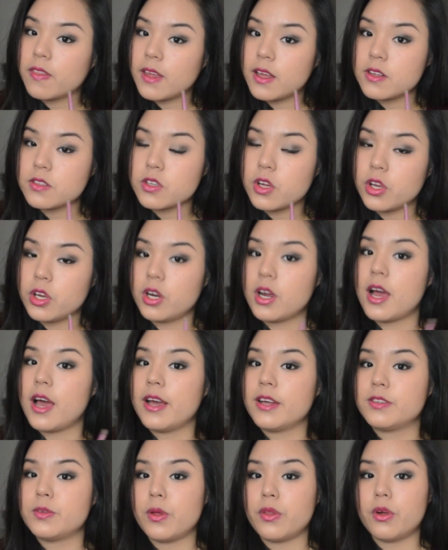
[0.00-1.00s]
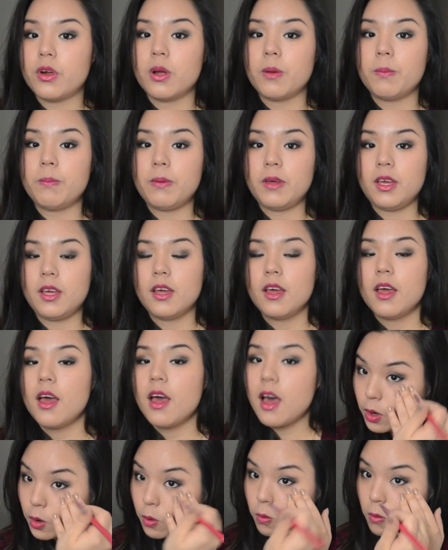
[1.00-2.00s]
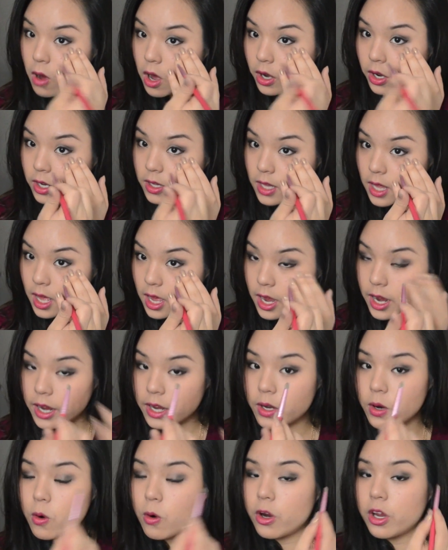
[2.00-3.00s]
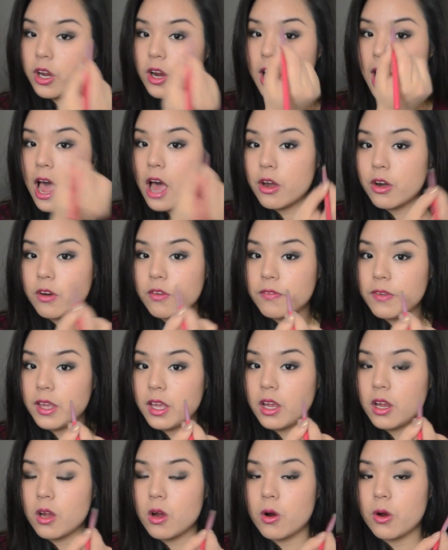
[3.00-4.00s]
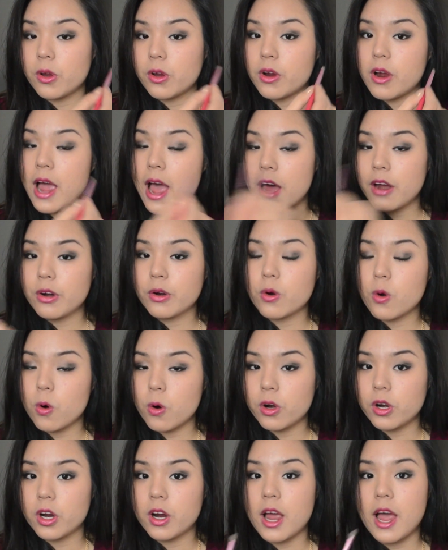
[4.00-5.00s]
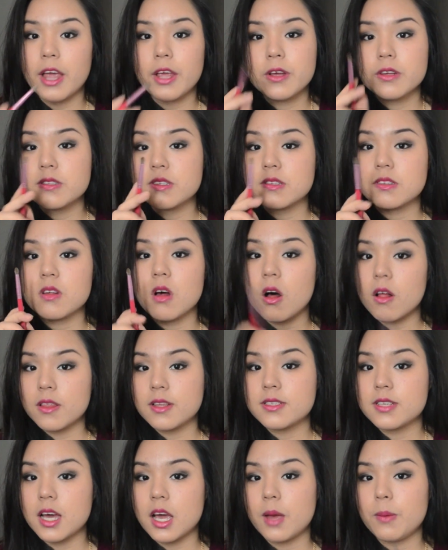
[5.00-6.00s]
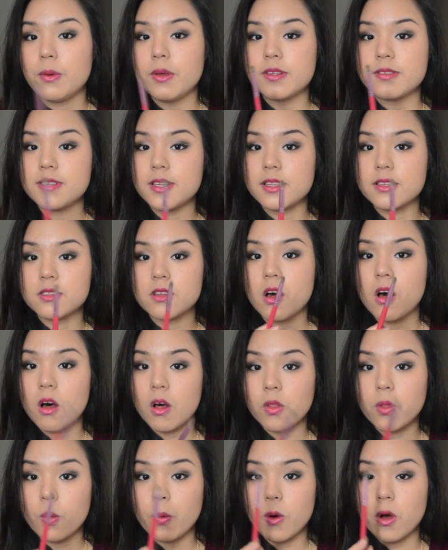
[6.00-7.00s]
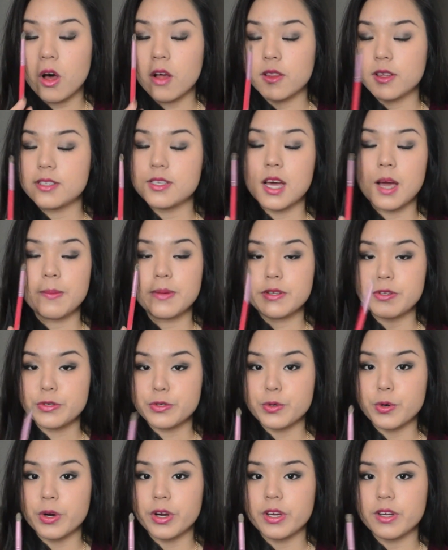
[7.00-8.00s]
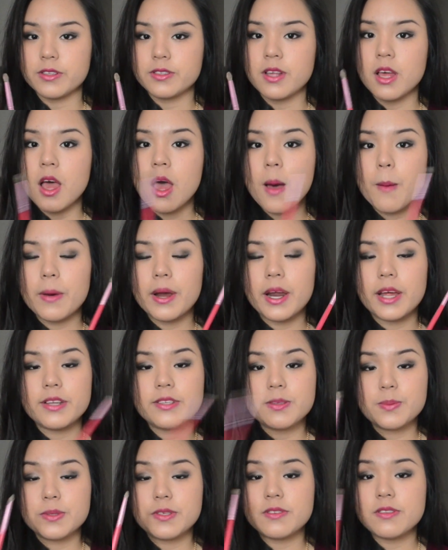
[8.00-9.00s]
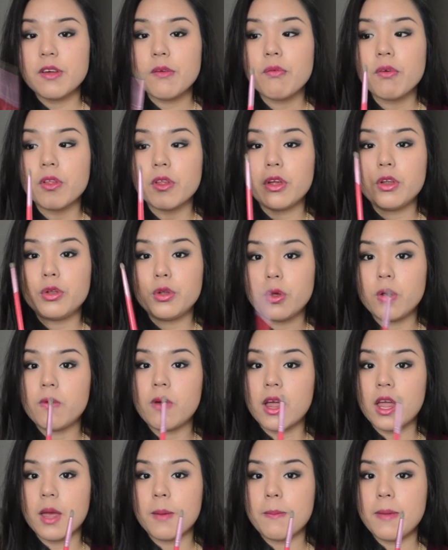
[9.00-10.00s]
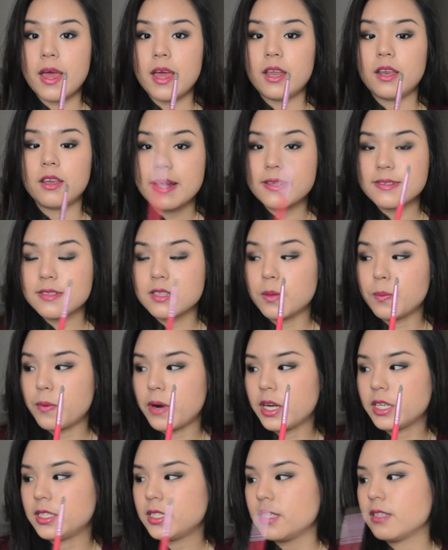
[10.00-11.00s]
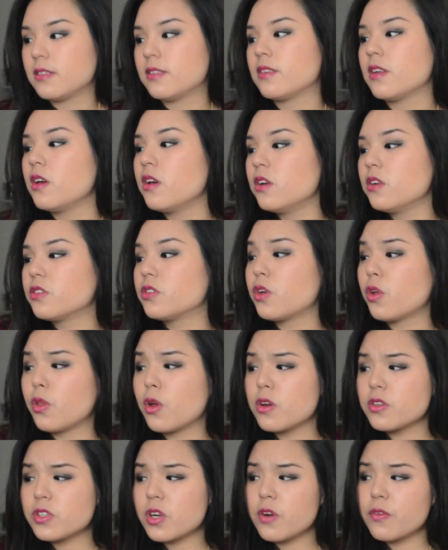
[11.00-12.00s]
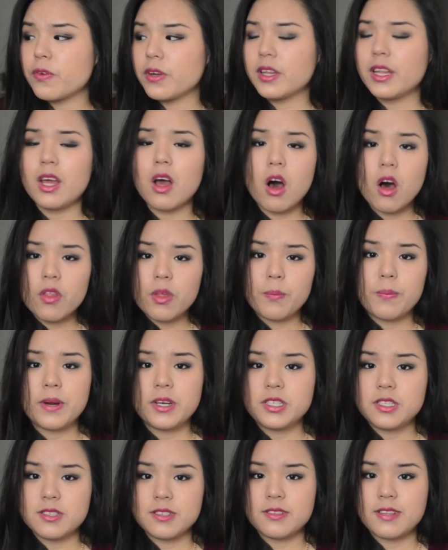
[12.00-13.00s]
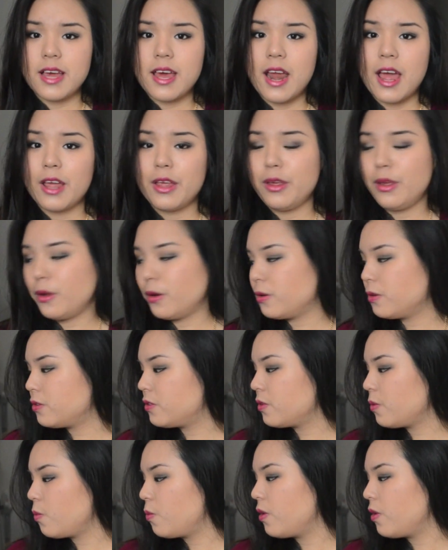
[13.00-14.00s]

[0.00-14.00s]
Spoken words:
things on your eyes, whether it be your waterline or your outer V or your outer corner. I use this all the time. You see this all the time in tutorials, but I specifically do recommend pencil brushes. So those are really all the brushes that I use